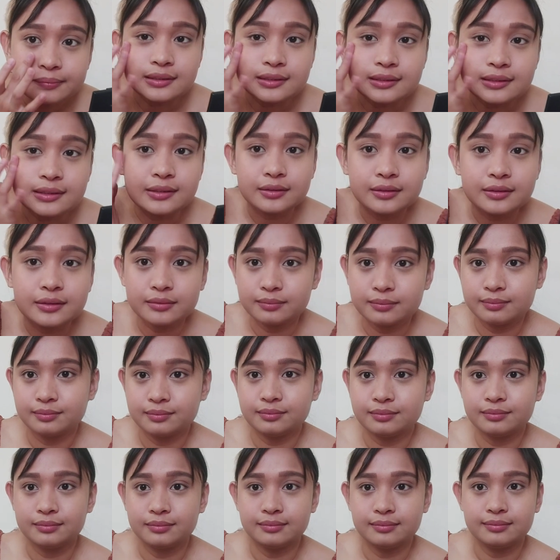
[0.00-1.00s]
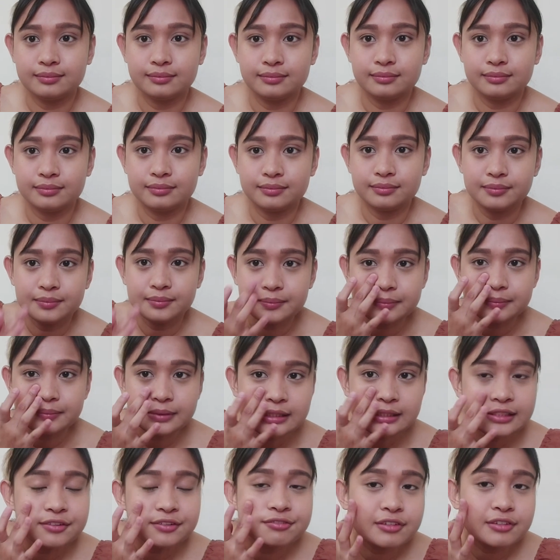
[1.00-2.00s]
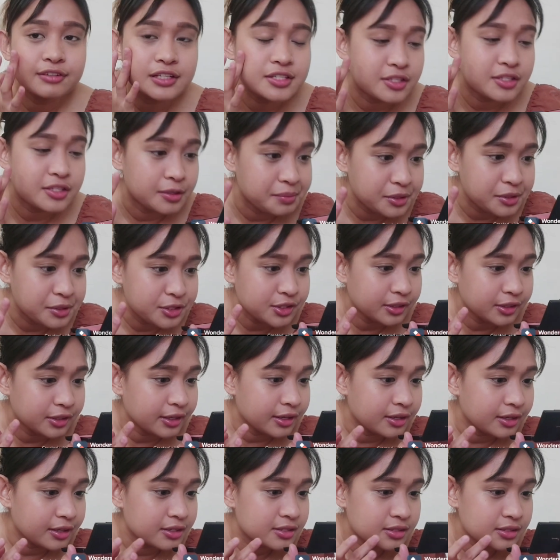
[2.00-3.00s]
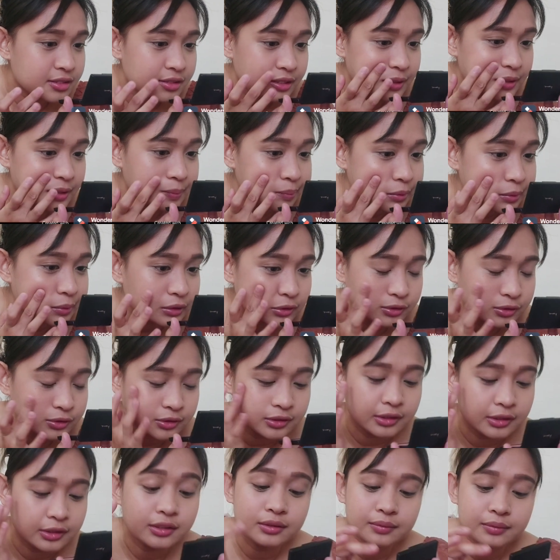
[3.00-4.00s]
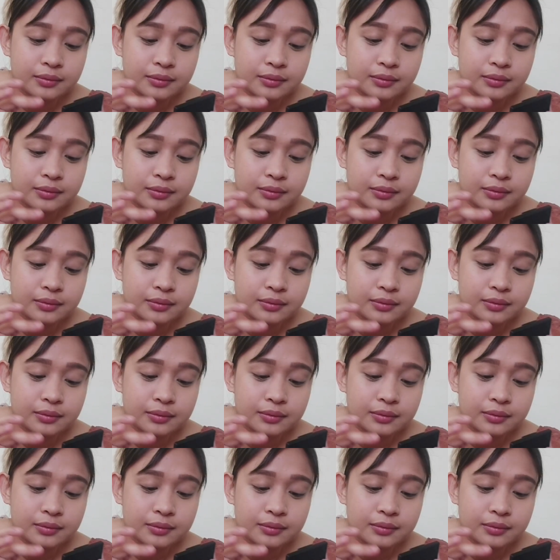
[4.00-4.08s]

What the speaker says: Yeah. Difference naman siya, guys. In person. Okay.